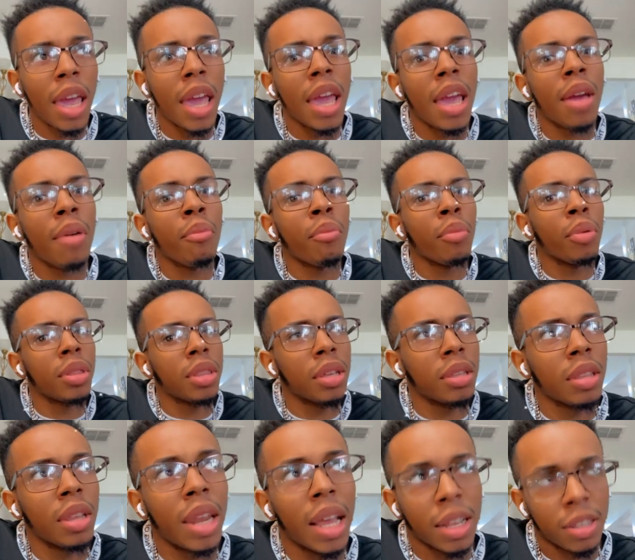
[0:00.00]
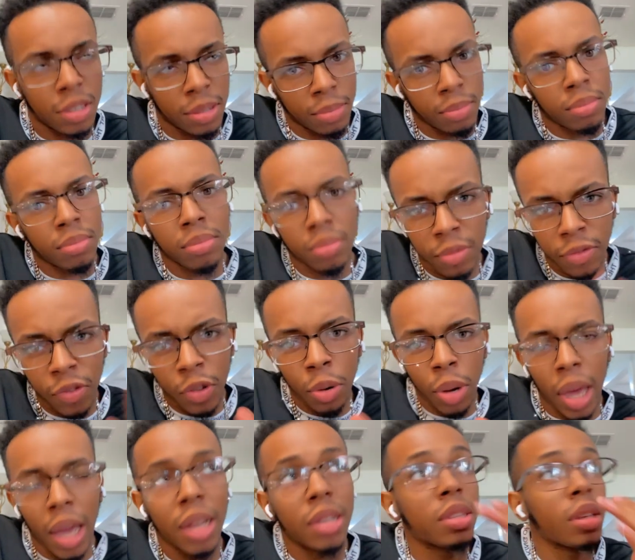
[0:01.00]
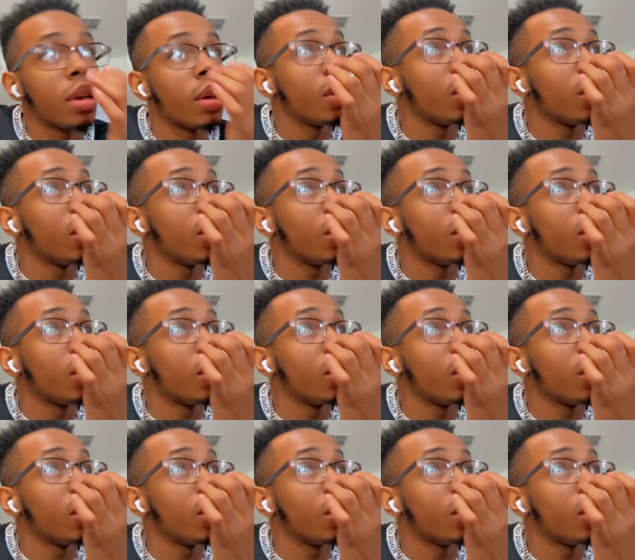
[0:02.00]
and within the next few days.